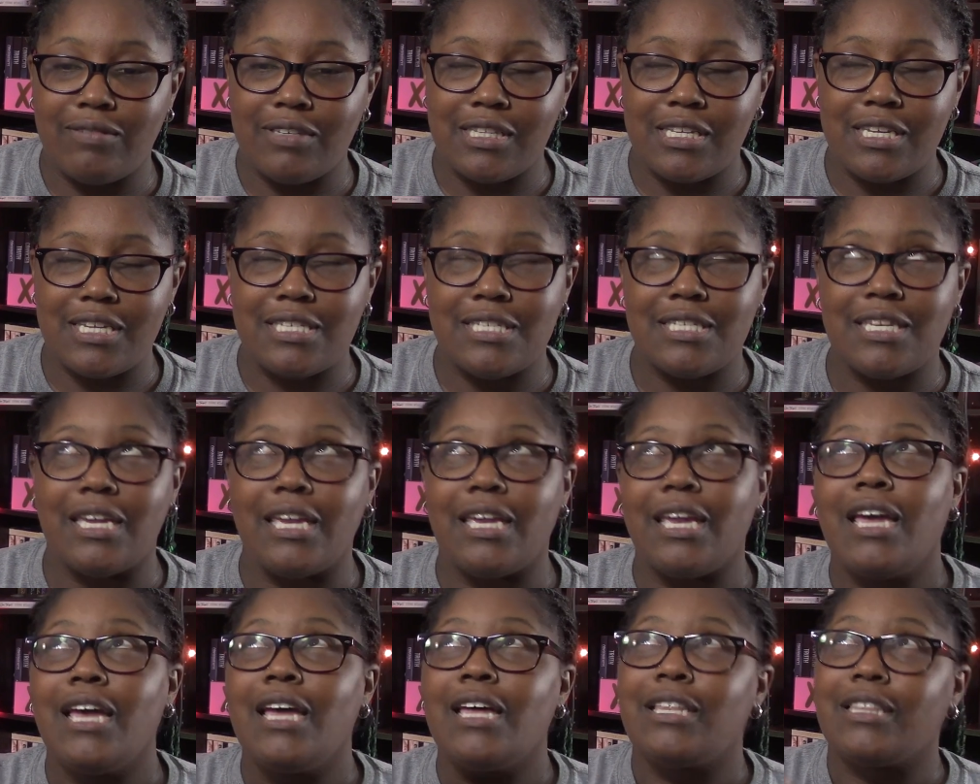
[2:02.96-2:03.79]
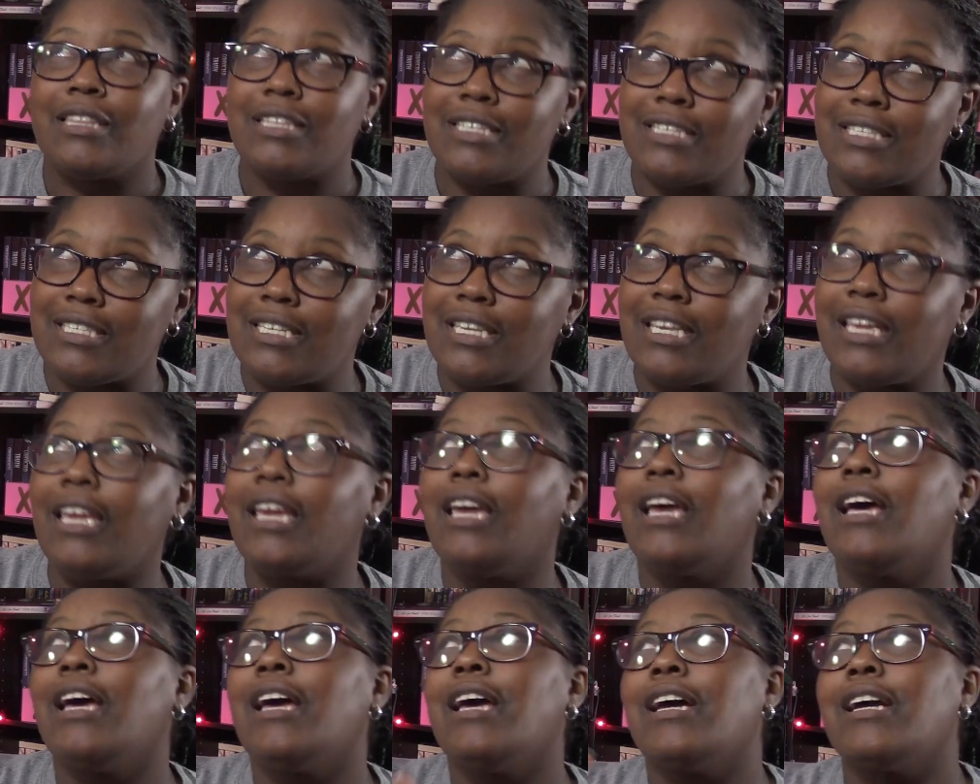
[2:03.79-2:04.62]
Lizzie. Lizzie
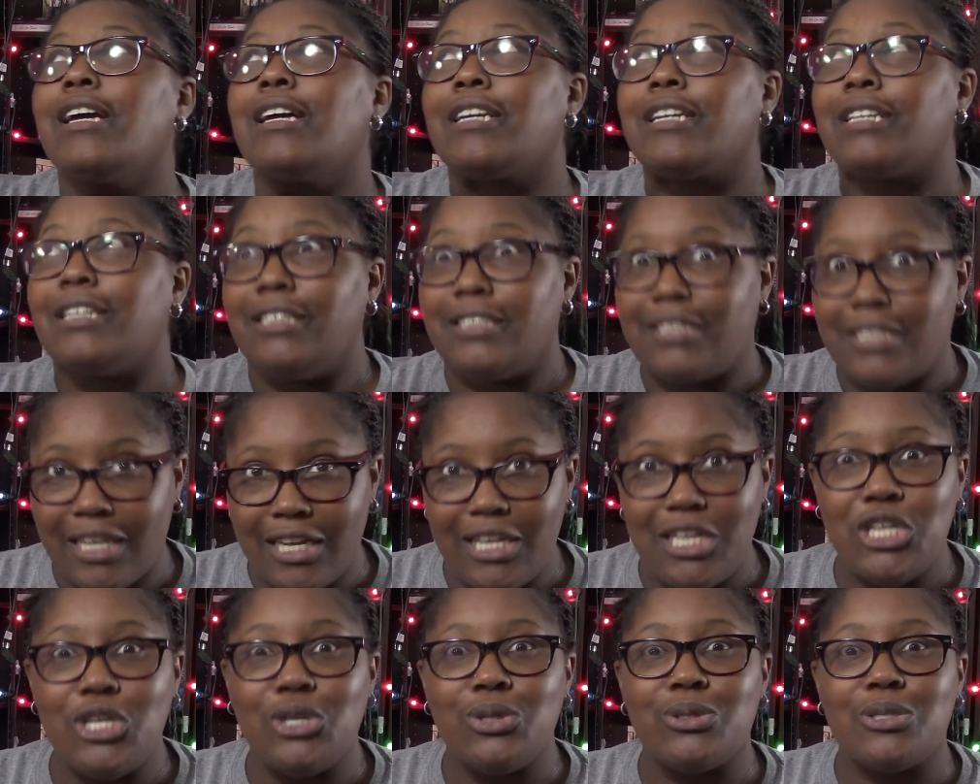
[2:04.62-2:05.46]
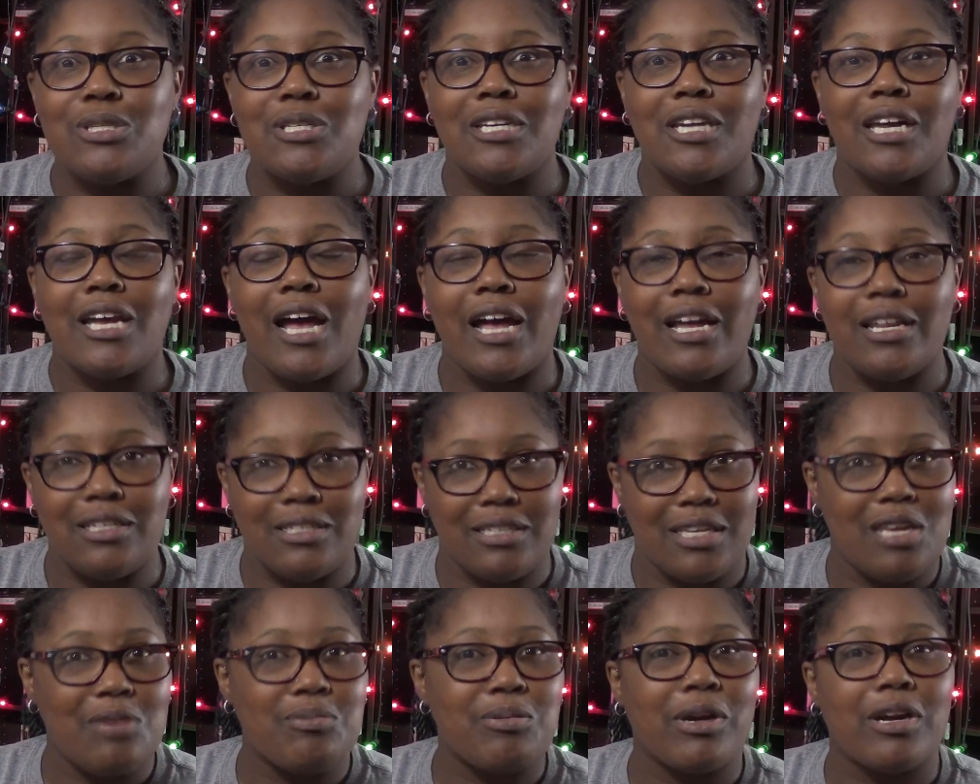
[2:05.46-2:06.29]
continues to
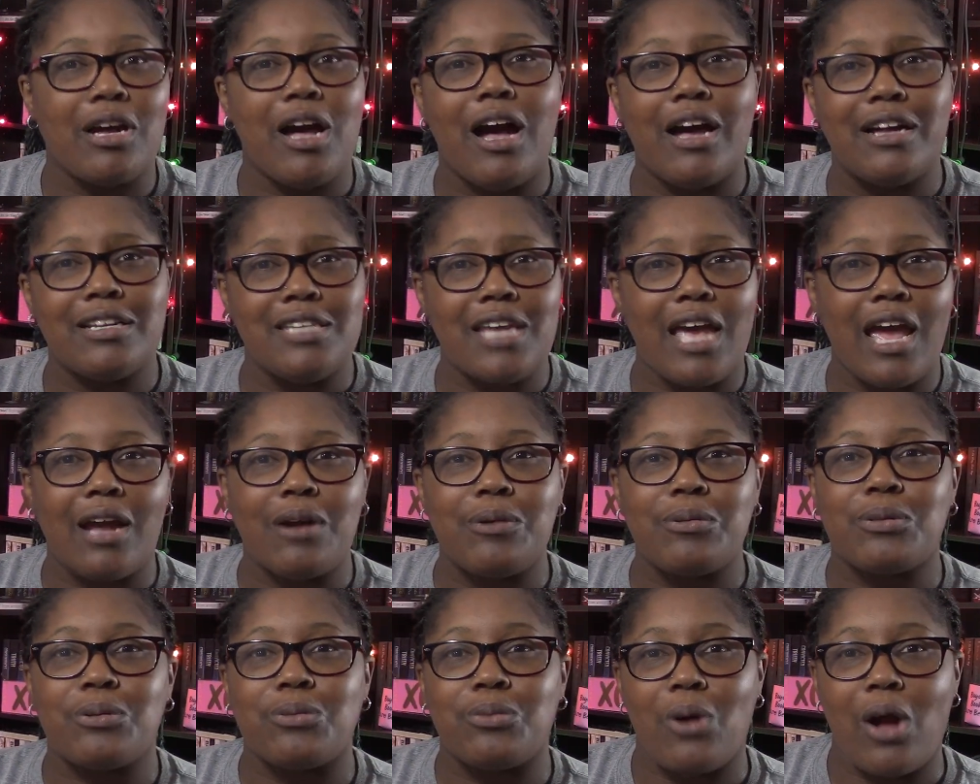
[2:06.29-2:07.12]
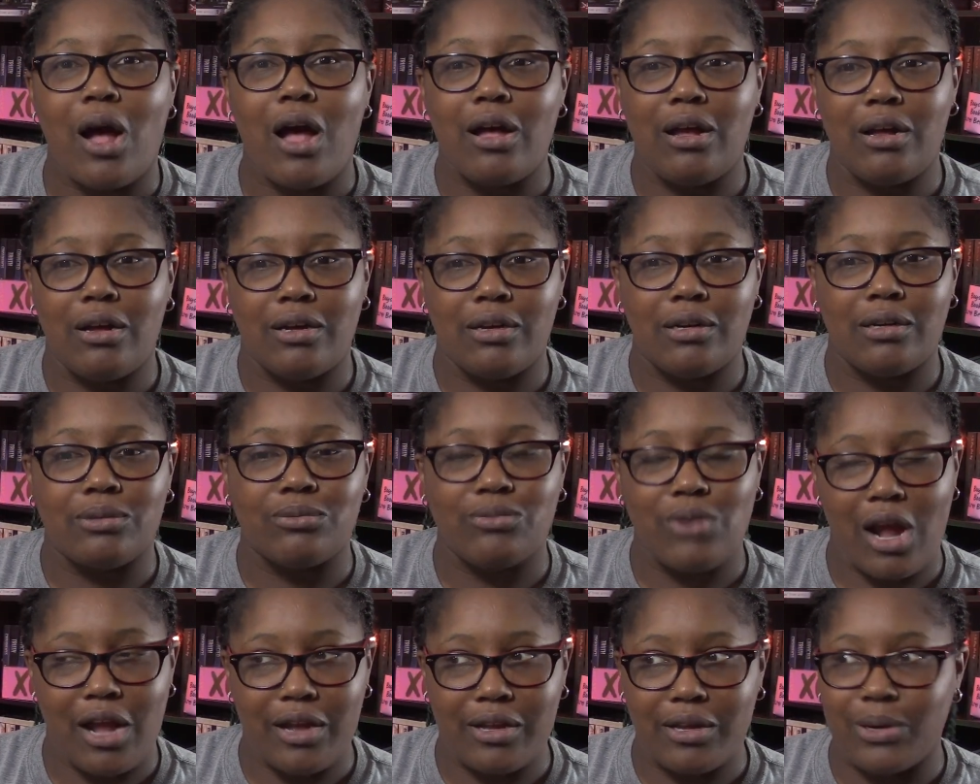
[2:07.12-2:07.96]
keep in contact with
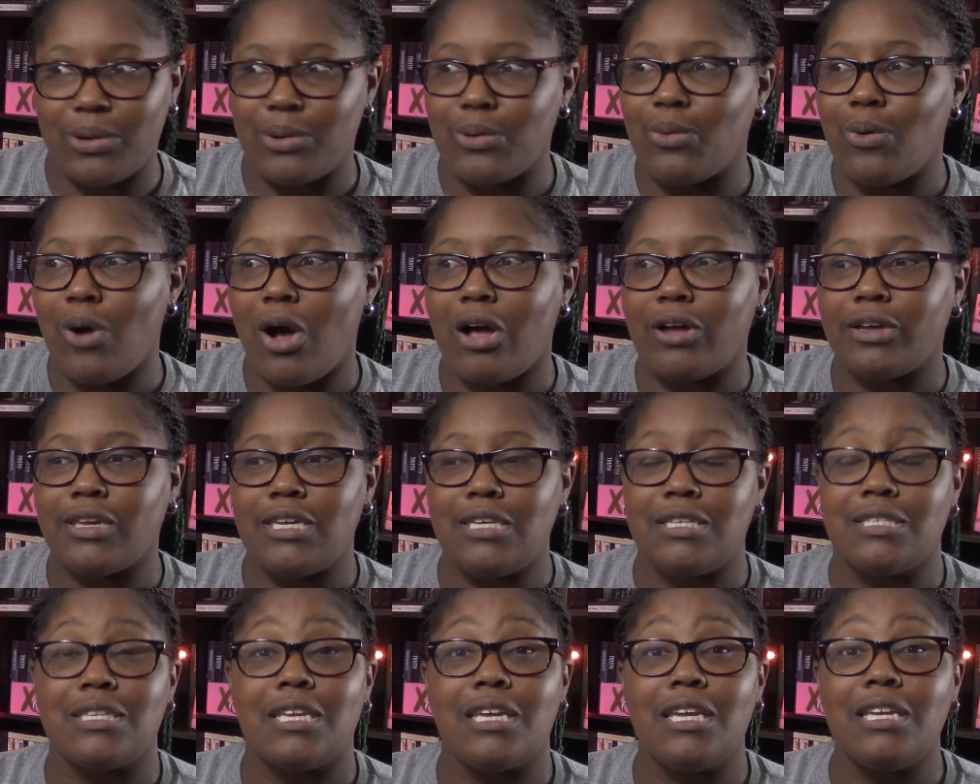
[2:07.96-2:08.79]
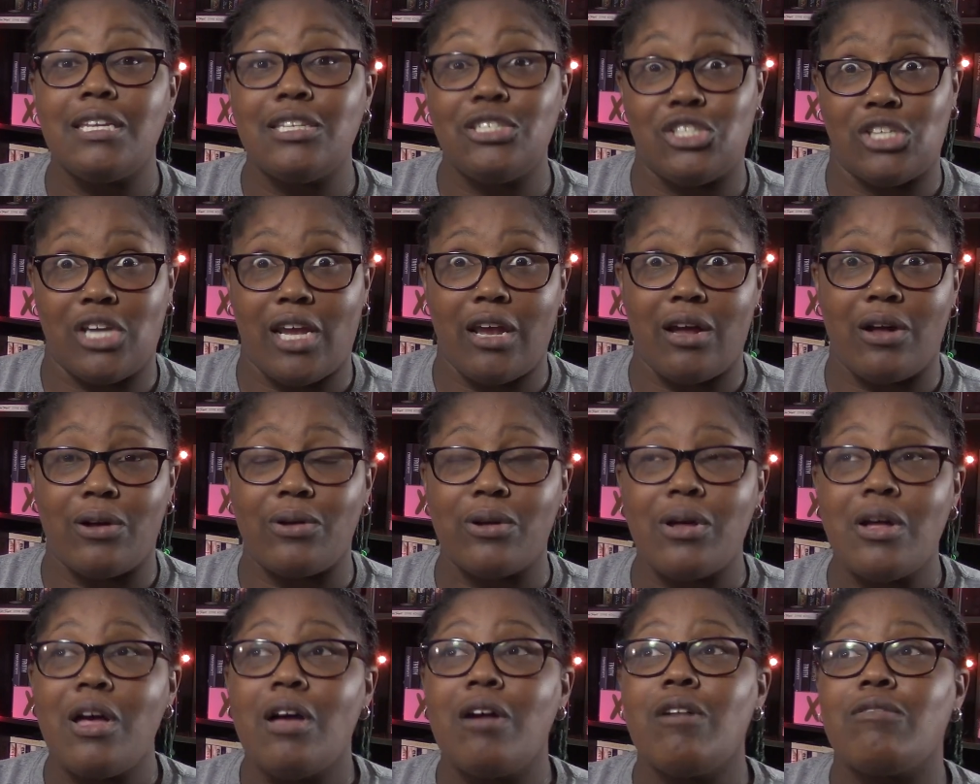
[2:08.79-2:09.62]
Rocco while he's in jail
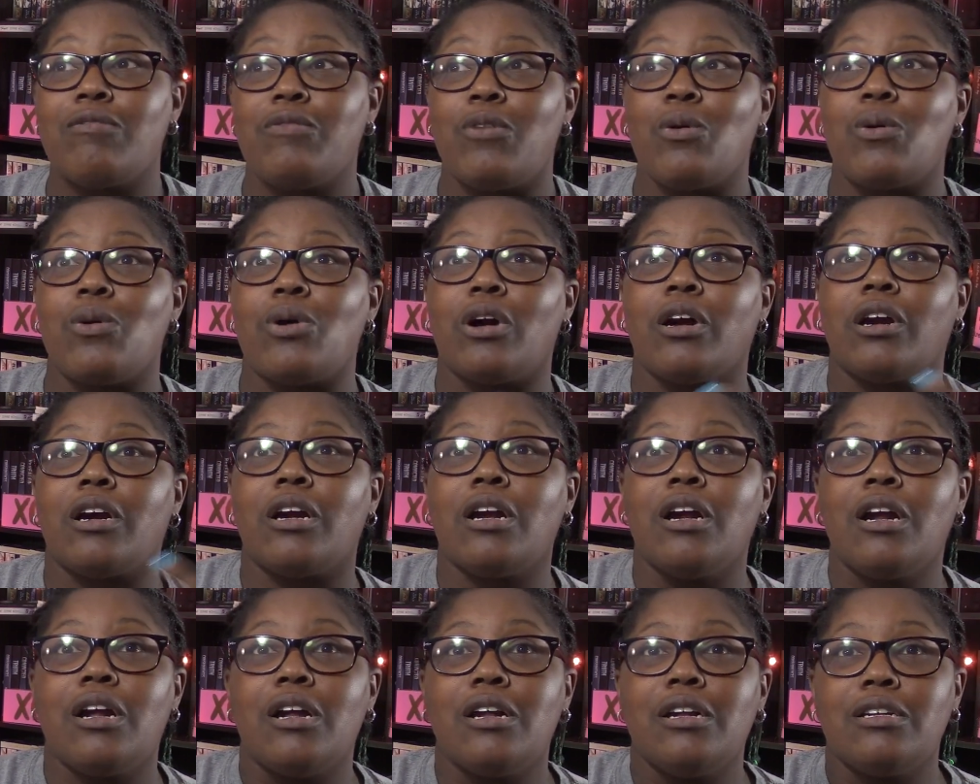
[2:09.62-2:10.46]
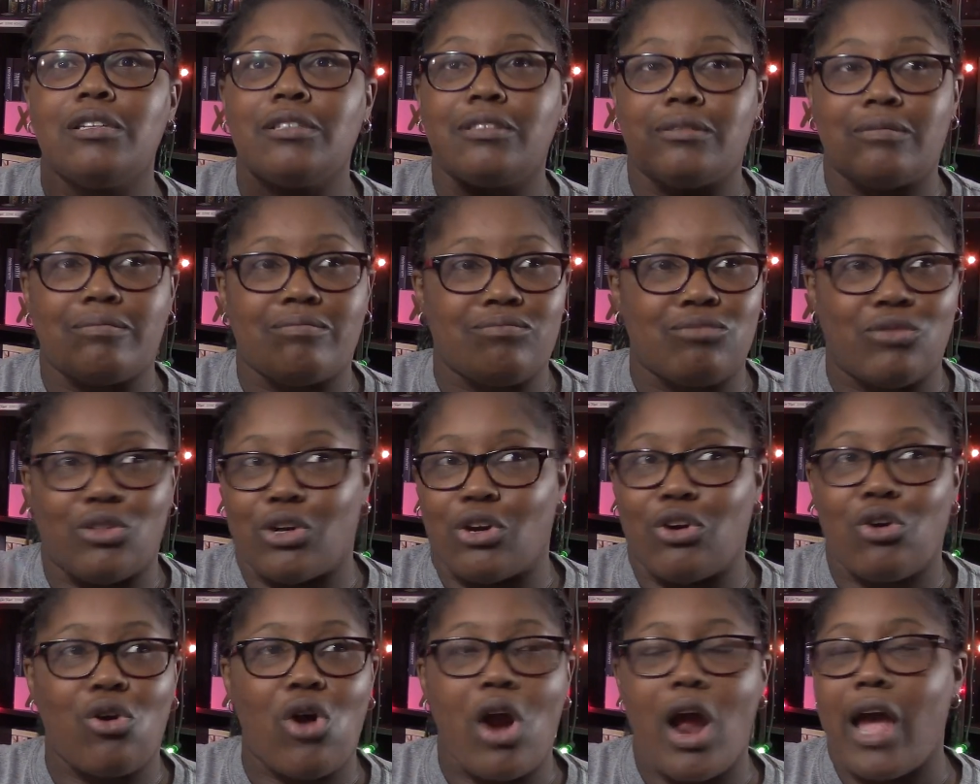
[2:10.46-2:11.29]
for the
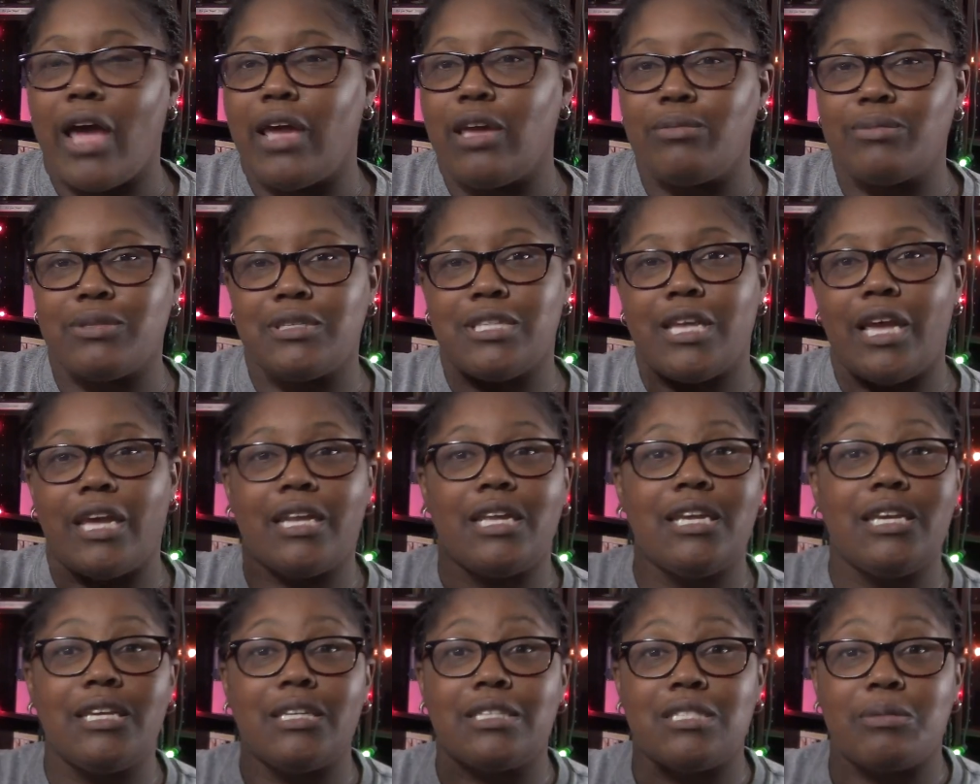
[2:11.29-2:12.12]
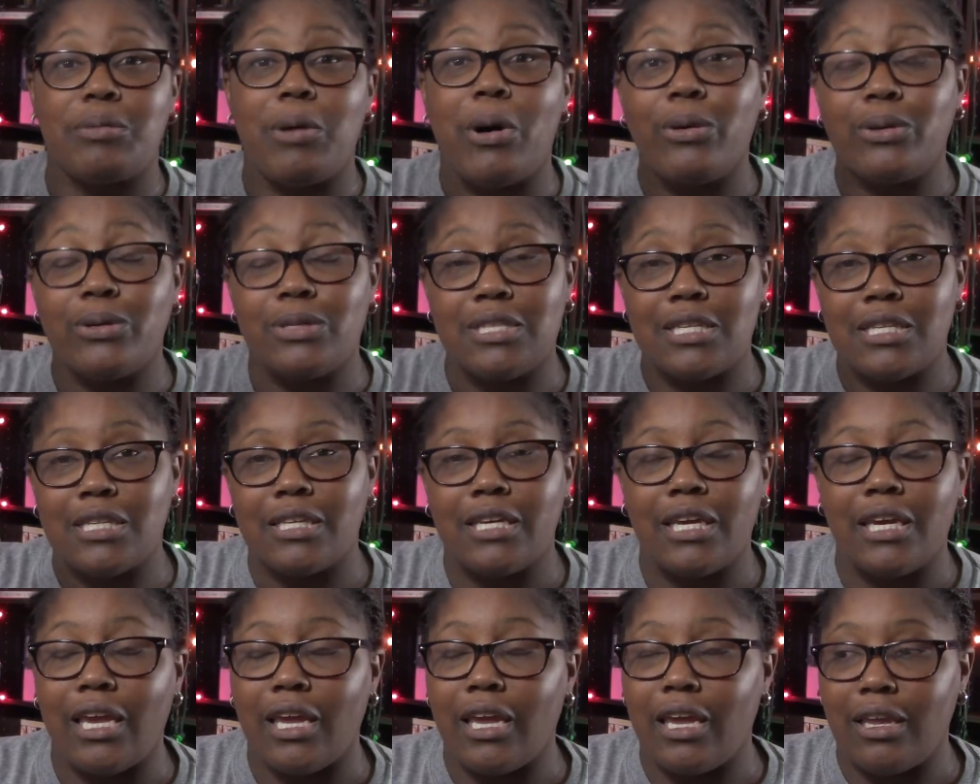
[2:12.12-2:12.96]
crimes that he
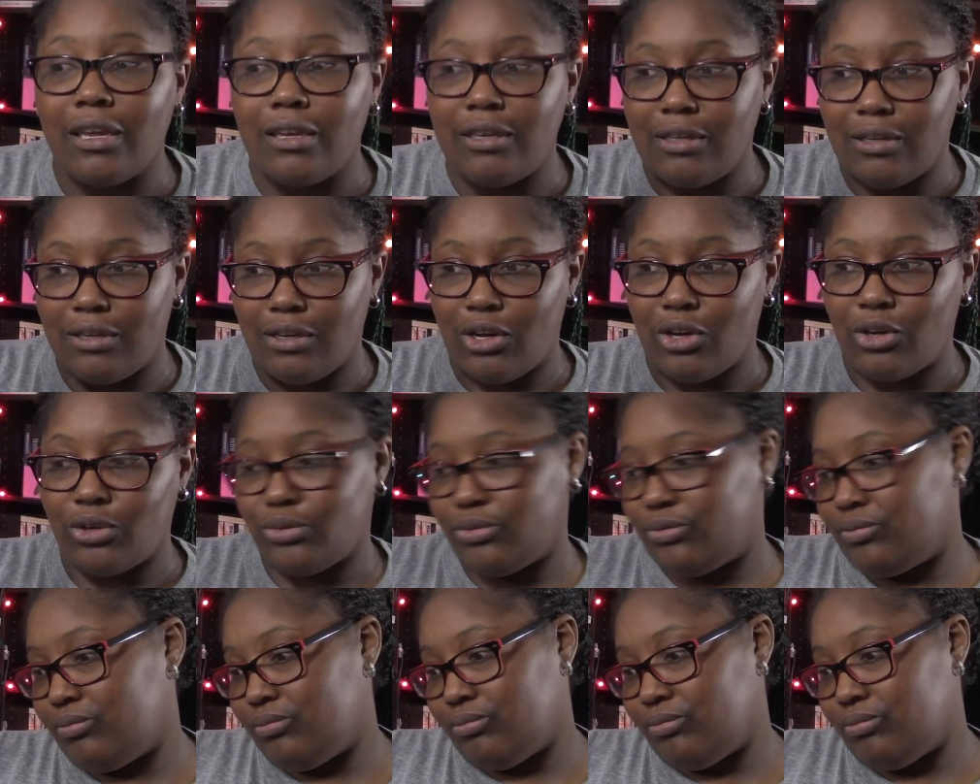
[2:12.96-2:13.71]
supposedly, you know,